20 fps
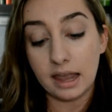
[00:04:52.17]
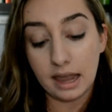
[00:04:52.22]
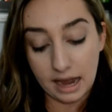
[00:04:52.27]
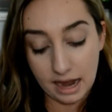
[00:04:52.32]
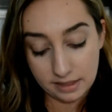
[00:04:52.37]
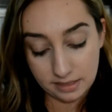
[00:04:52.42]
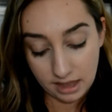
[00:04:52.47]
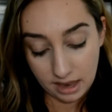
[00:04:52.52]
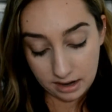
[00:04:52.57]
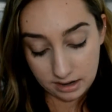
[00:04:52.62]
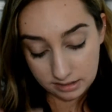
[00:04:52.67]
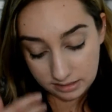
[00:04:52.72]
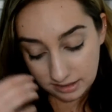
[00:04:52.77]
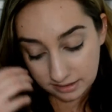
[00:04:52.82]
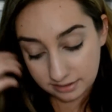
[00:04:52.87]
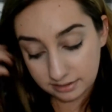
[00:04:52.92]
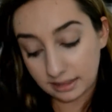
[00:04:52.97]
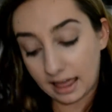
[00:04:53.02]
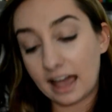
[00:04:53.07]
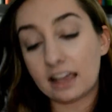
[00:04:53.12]
And then
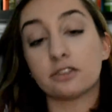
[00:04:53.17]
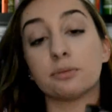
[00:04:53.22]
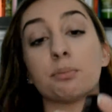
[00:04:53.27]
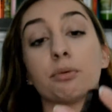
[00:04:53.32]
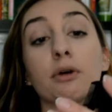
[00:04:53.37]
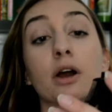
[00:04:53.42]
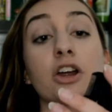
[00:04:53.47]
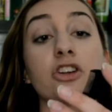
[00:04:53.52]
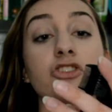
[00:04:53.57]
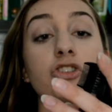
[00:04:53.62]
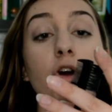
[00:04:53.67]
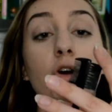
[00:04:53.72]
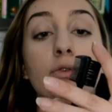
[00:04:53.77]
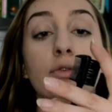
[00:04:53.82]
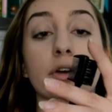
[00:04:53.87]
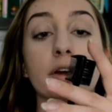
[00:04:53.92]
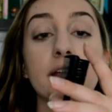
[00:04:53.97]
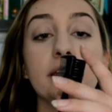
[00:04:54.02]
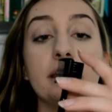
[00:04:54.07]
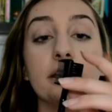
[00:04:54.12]
this last brush
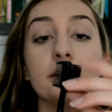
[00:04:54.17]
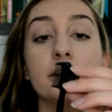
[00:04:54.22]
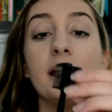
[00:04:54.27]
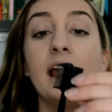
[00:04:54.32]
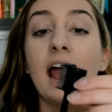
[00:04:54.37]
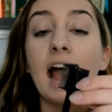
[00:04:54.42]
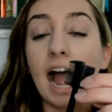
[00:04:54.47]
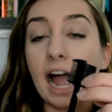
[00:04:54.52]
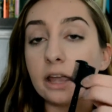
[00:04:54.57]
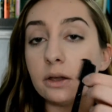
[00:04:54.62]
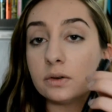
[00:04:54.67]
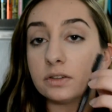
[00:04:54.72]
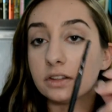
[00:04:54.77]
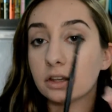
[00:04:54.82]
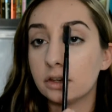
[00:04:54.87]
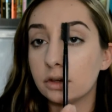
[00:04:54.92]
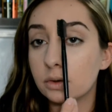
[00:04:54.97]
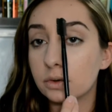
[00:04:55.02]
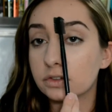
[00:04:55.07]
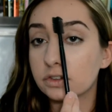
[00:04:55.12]
over here, I used to
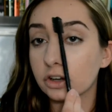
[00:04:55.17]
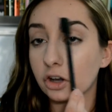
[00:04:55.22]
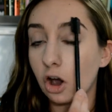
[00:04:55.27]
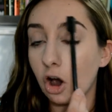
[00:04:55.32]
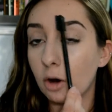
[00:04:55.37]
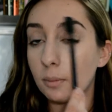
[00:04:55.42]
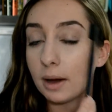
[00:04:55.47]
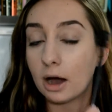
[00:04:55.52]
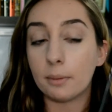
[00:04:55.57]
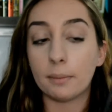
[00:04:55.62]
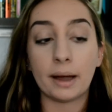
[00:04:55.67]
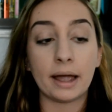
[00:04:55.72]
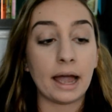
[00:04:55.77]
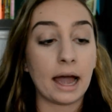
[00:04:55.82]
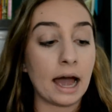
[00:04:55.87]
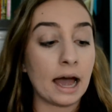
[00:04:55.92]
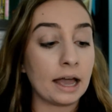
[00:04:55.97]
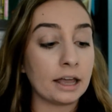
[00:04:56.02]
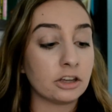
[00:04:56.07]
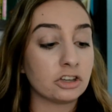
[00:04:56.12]
use to comb out my
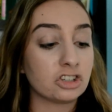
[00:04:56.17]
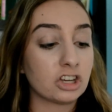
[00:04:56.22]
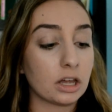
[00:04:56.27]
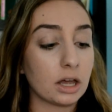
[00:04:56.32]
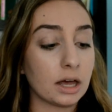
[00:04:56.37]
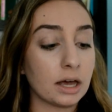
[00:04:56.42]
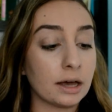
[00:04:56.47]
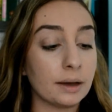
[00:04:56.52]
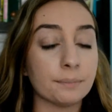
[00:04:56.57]
eyeshadow.